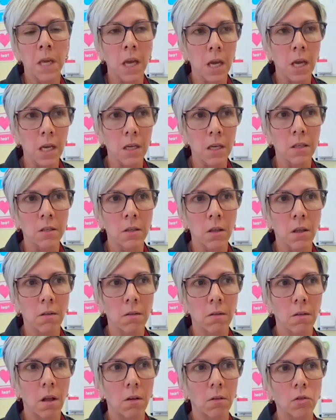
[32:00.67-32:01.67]
because
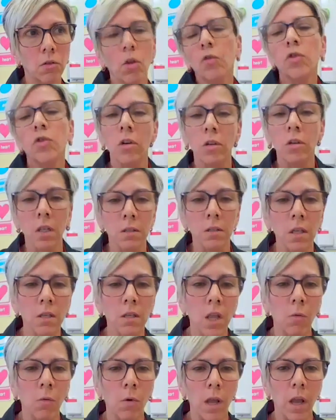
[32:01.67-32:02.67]
those are the
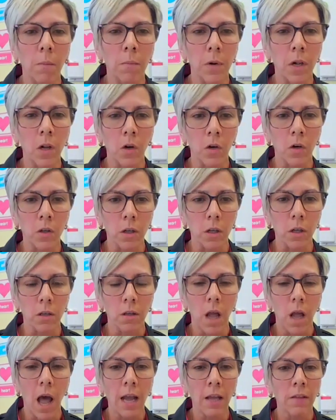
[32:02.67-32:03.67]
things that we have been
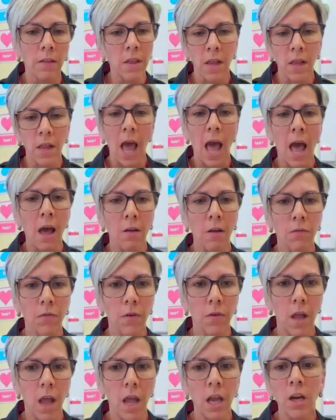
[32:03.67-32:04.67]
learning. I didn't have
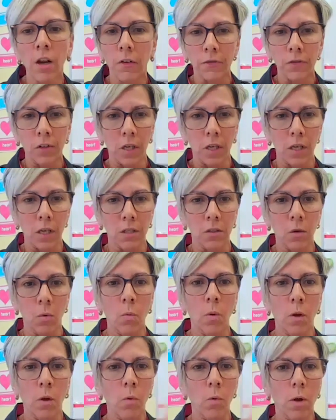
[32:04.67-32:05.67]
any of this
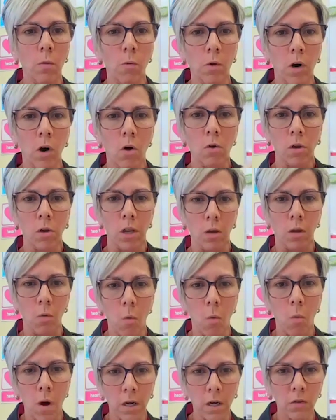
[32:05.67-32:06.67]
when we were only
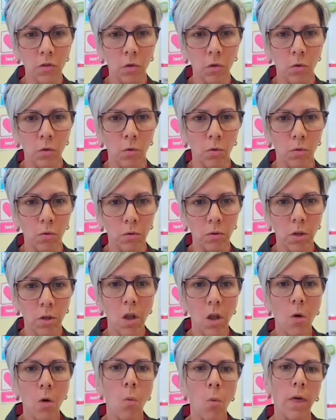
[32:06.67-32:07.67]
one school
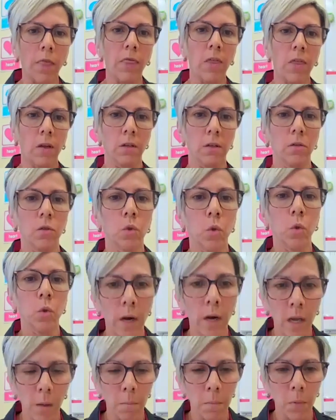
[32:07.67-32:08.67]
with
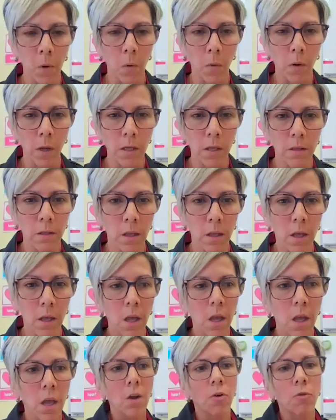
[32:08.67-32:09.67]
20 employees.
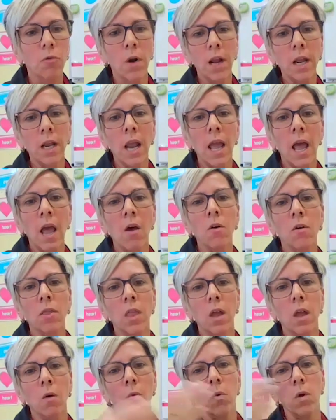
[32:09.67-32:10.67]
Right now,
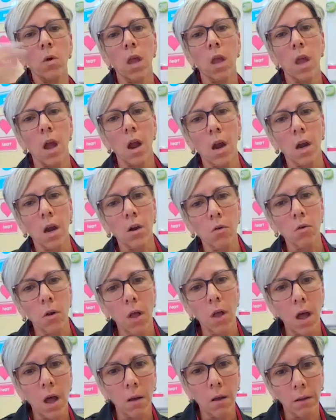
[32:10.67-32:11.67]
that we are
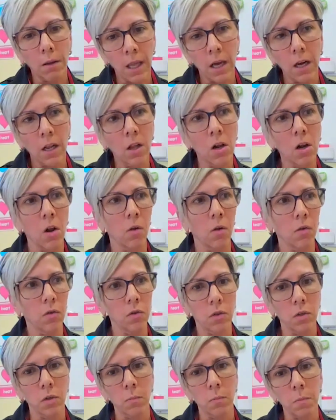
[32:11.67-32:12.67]
uh, getting
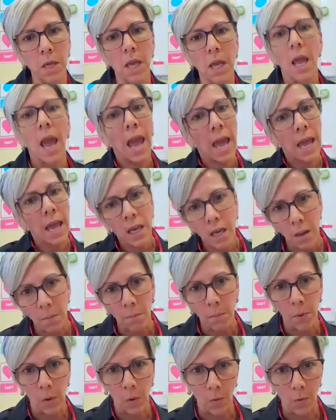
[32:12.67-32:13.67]
close to the 80
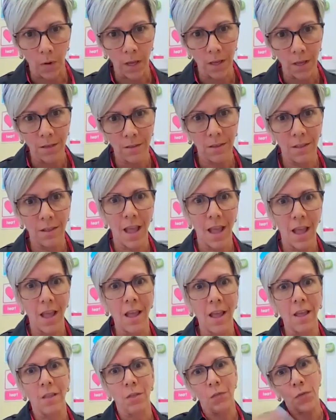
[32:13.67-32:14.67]
employees mm.
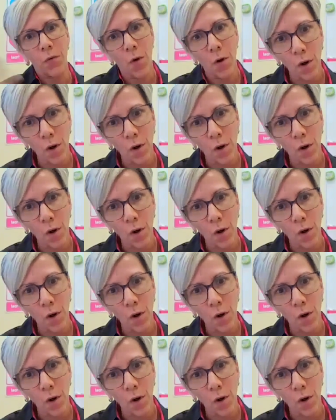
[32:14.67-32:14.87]
and